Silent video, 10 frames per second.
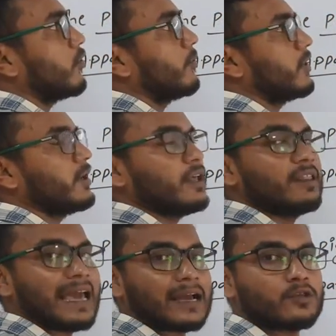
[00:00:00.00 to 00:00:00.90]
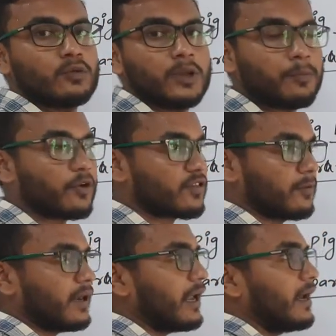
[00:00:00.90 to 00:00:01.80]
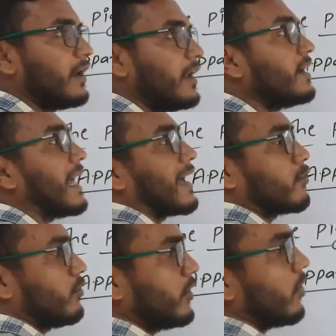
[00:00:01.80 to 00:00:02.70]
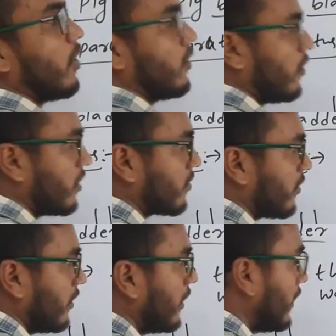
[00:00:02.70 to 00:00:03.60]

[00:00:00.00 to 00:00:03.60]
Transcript: phenomenon is actually possible and it actually occurs.